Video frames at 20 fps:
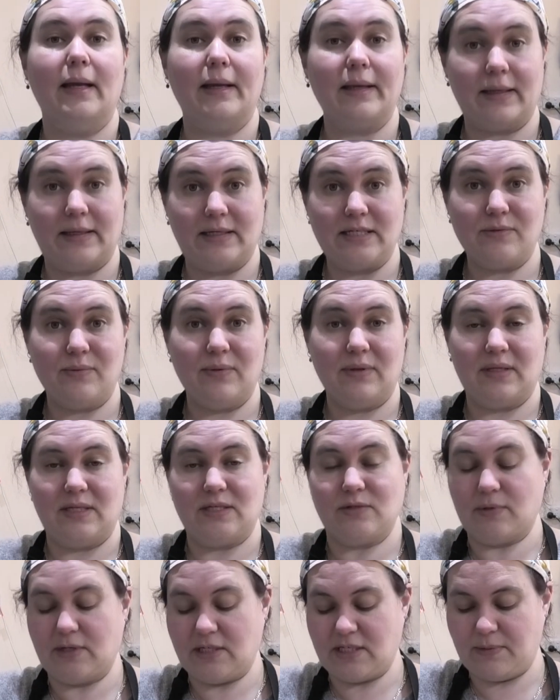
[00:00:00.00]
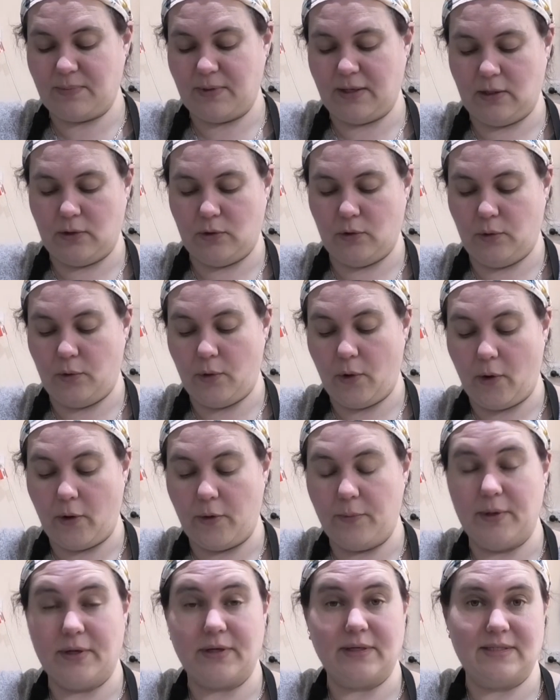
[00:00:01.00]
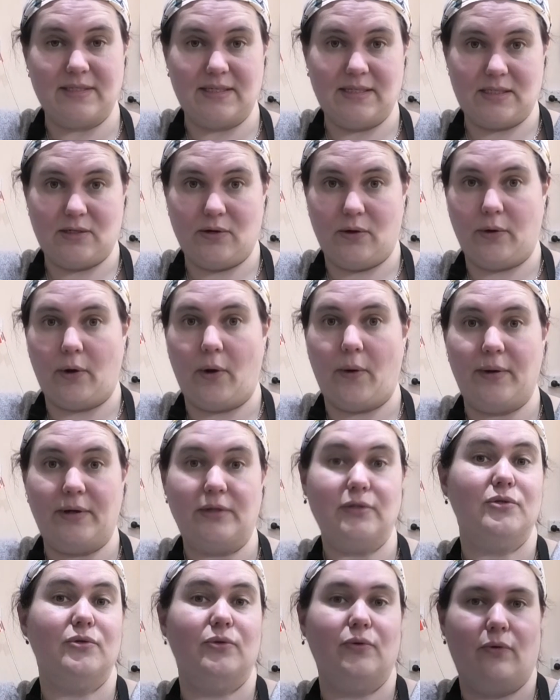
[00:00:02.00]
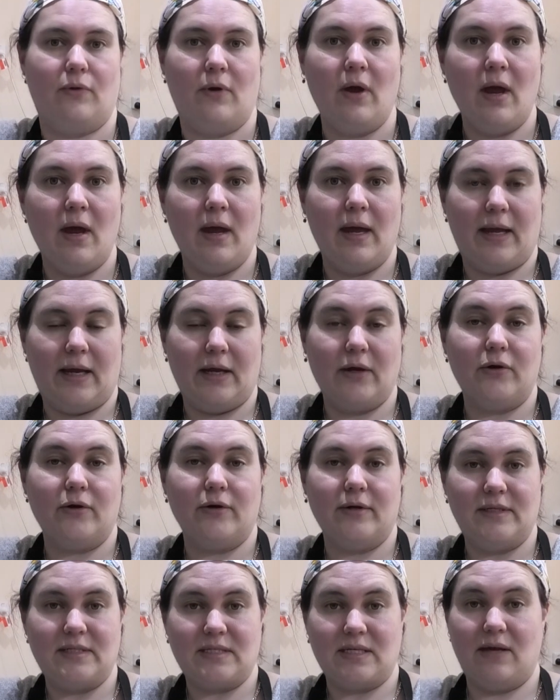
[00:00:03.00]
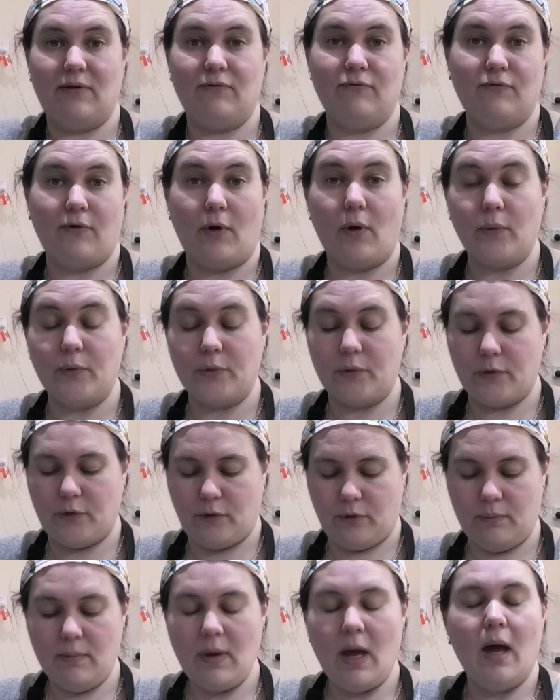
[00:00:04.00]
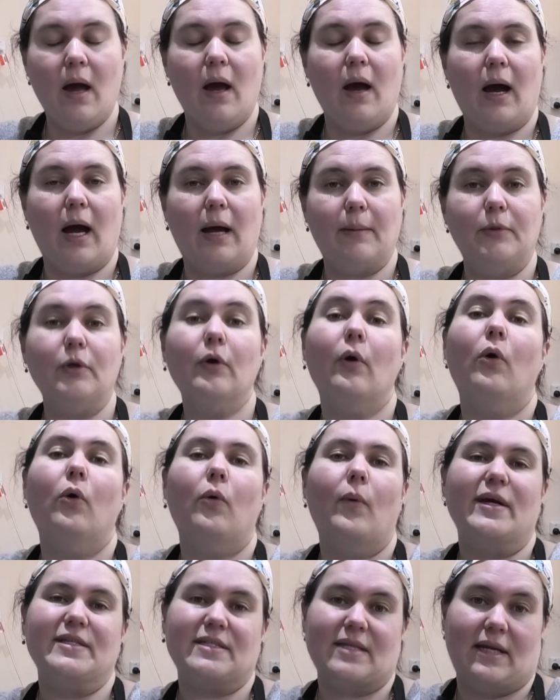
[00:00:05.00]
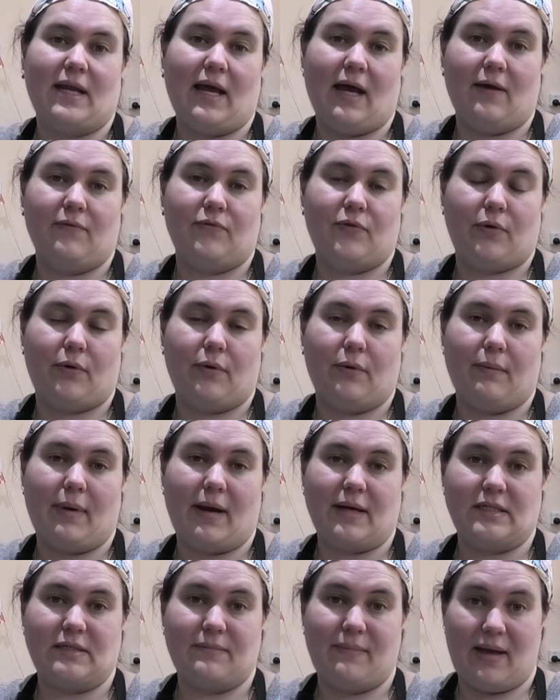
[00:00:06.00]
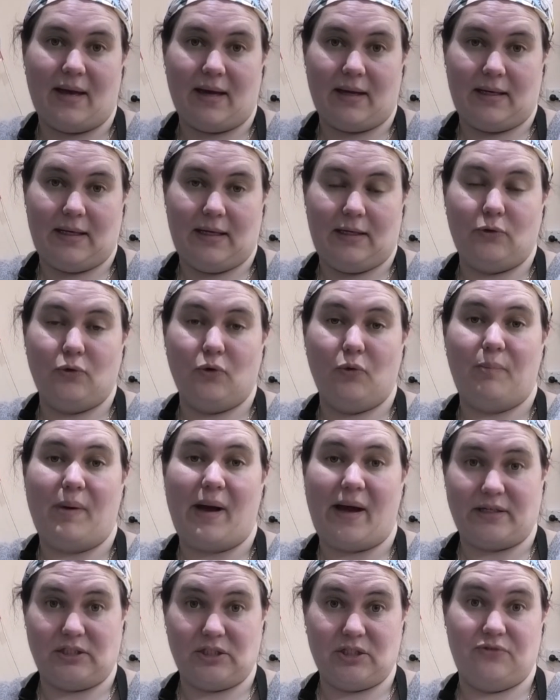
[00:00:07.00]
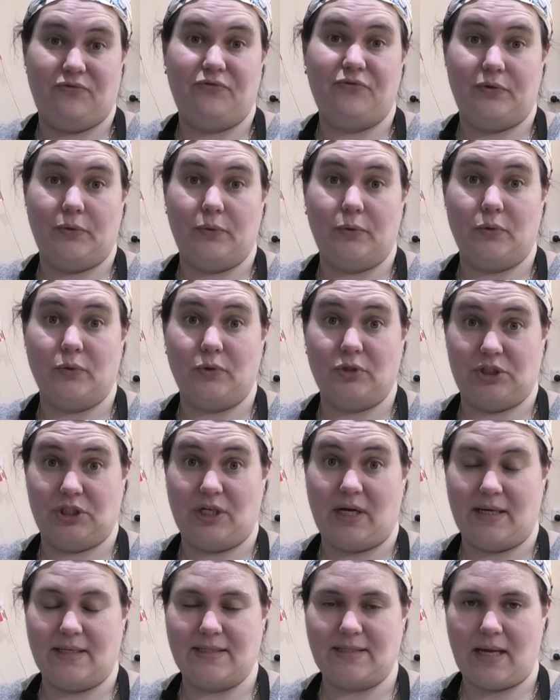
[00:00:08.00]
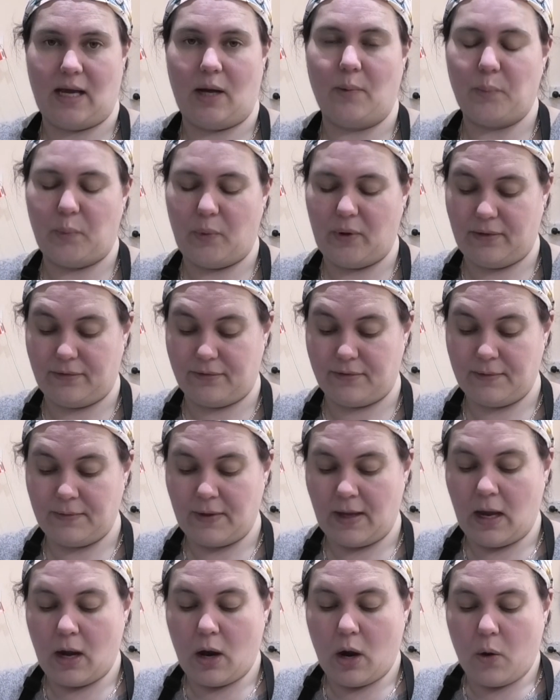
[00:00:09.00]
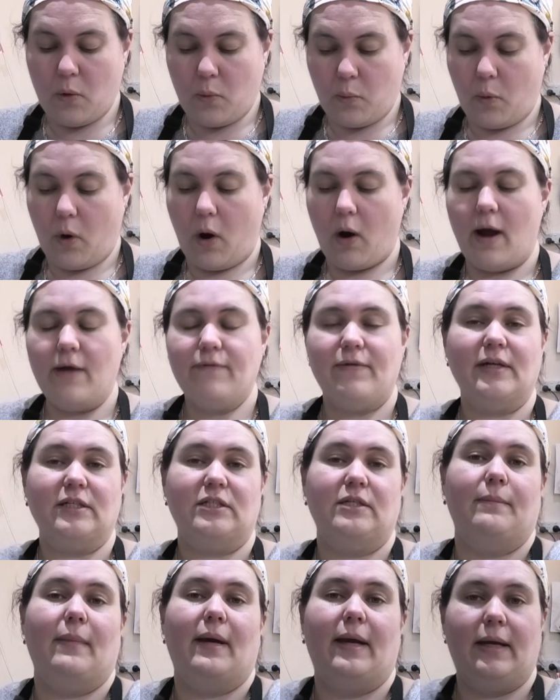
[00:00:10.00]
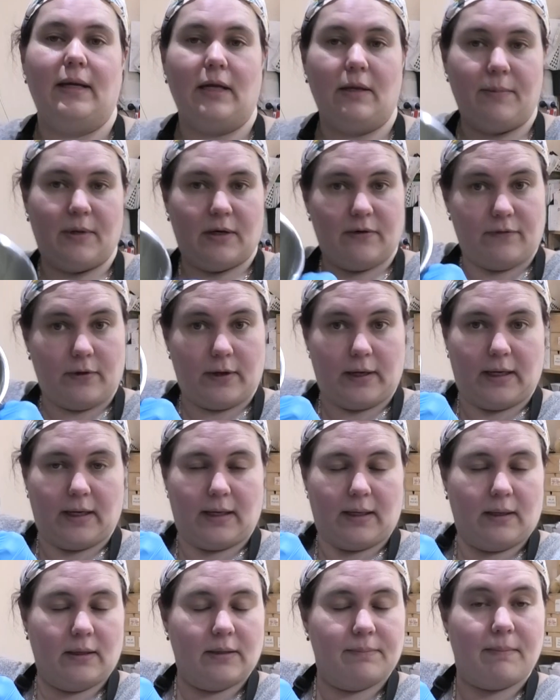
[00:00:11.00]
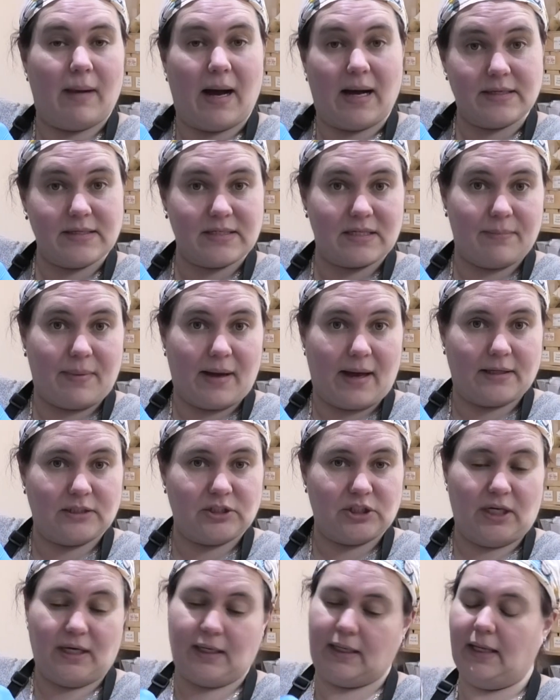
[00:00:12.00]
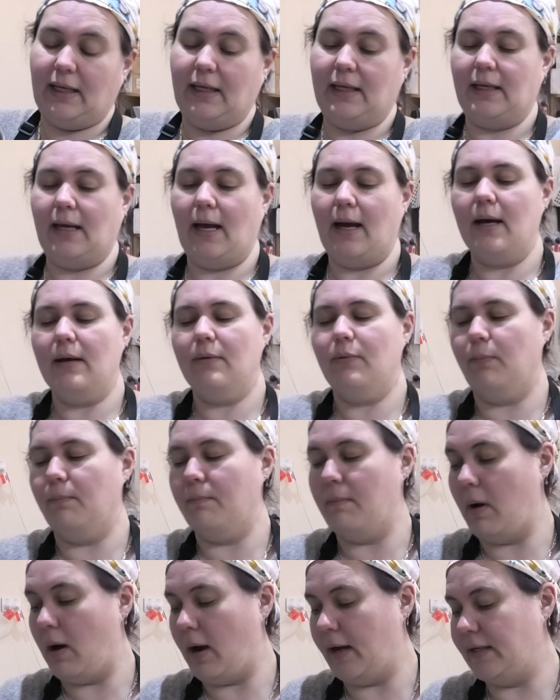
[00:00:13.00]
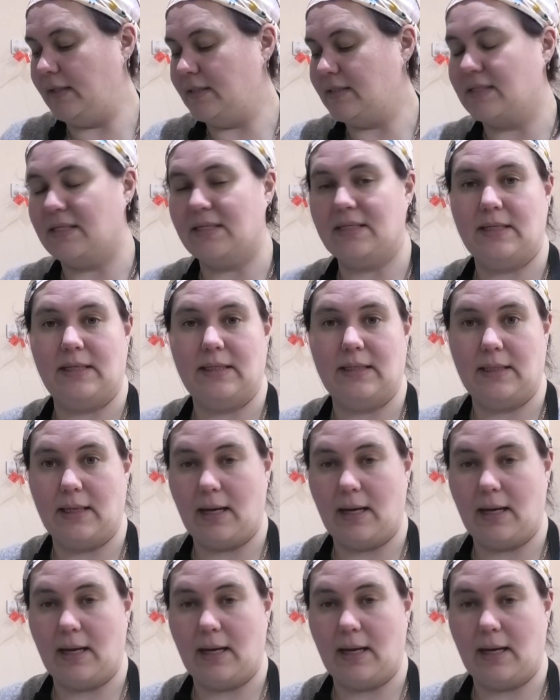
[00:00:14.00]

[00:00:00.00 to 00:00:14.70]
At least with this recipe, you know, because it's not going to increase in volume, you're always going to have the correct amount in your batch to fill your jars up with. I've actually made a bit of a master batch in here, minus the,